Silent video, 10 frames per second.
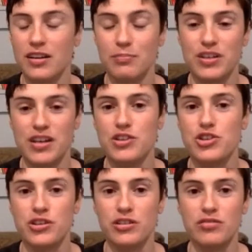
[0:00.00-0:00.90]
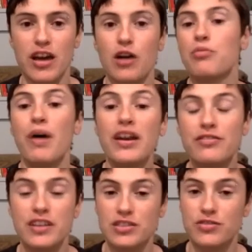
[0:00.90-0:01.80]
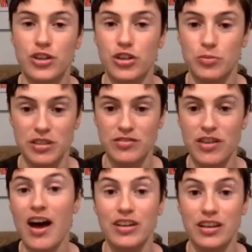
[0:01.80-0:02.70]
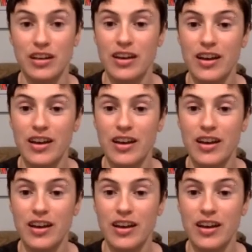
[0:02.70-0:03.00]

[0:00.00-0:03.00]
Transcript: potential health benefits for humans of having